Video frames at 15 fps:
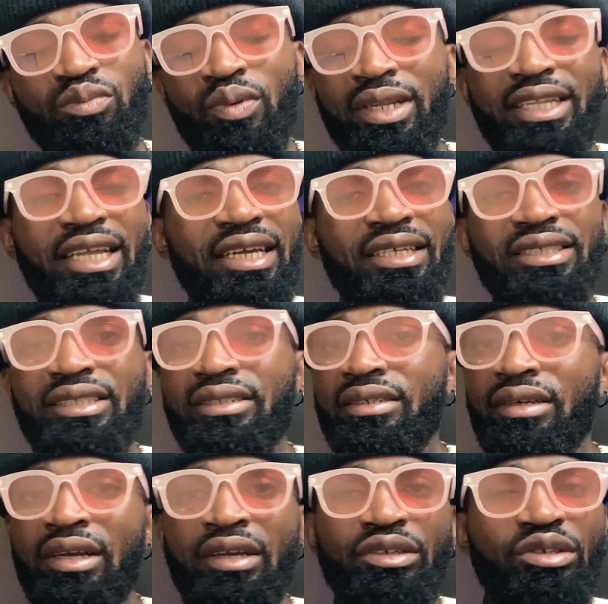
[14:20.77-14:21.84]
With this,
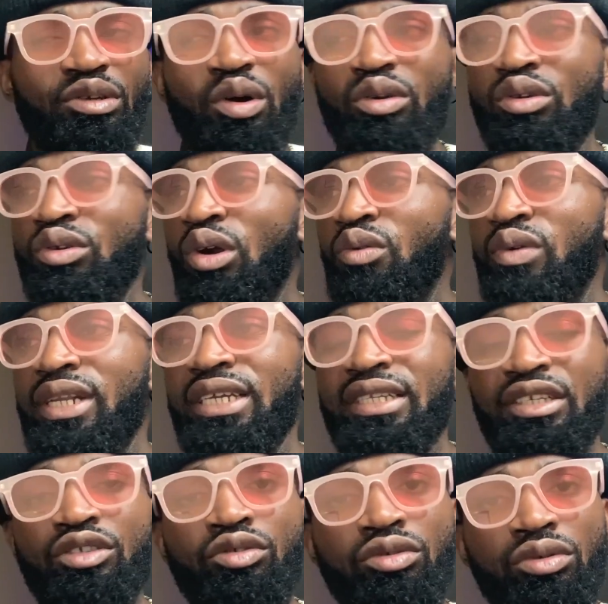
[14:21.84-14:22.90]
you don't really
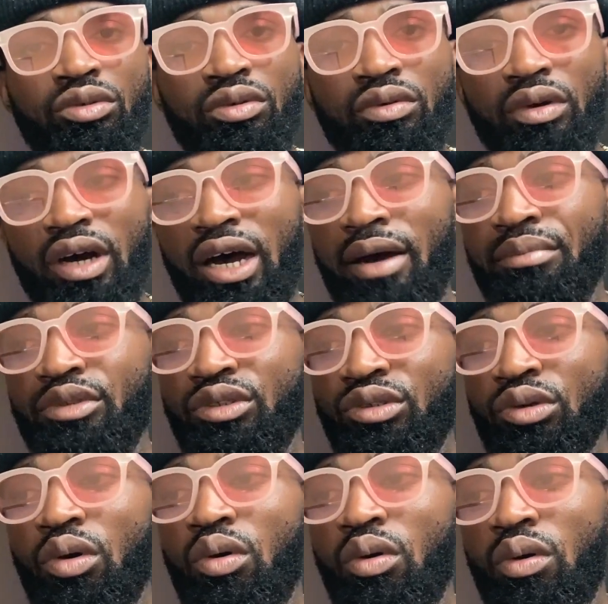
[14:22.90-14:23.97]
need to
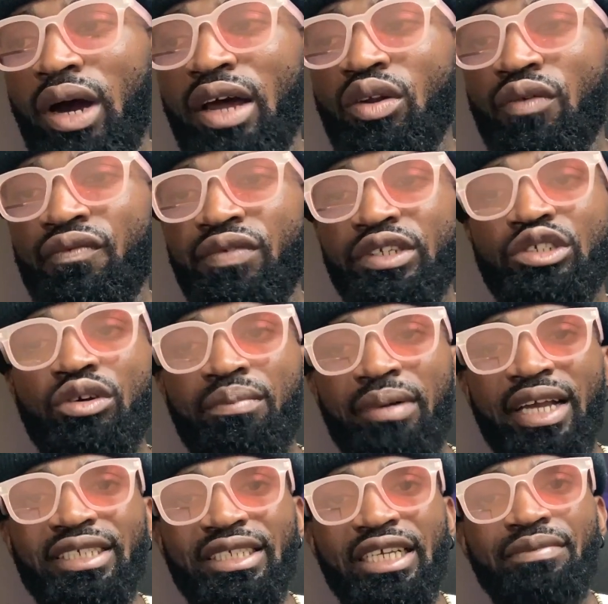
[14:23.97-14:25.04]
show an official
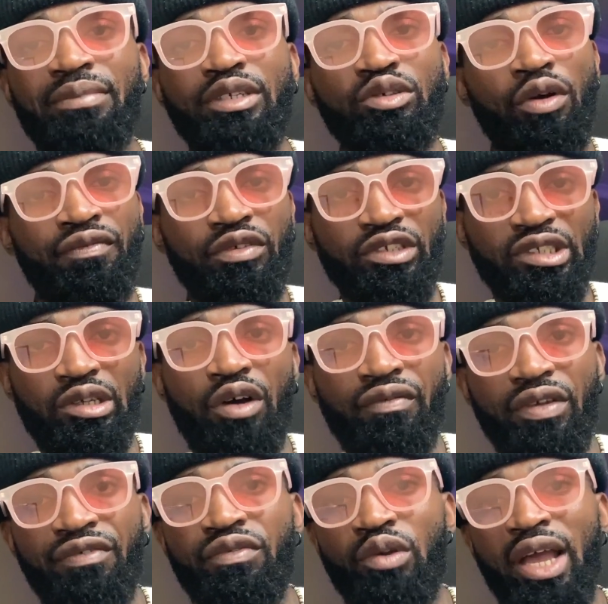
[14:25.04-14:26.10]
bank statement of yourself
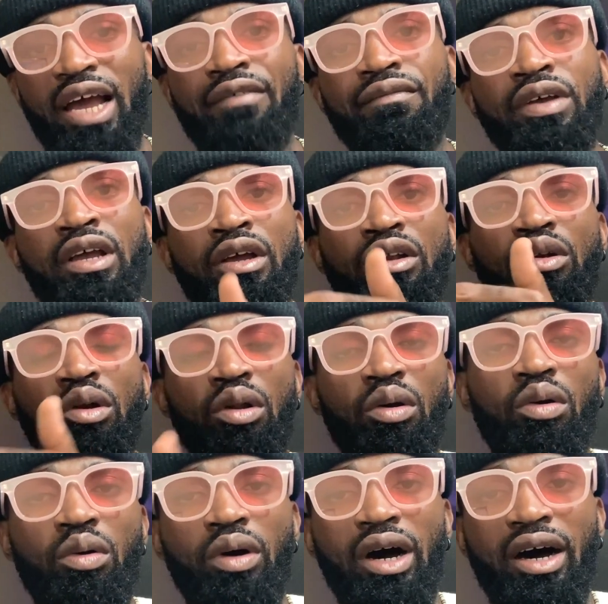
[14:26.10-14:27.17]
if you have
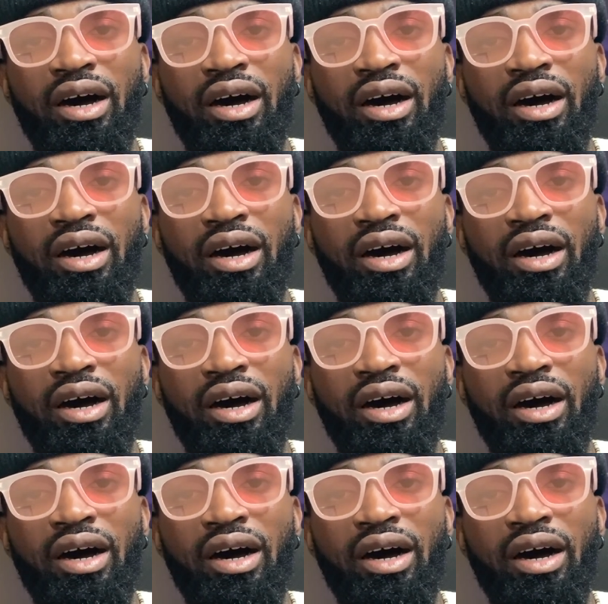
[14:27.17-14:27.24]
low,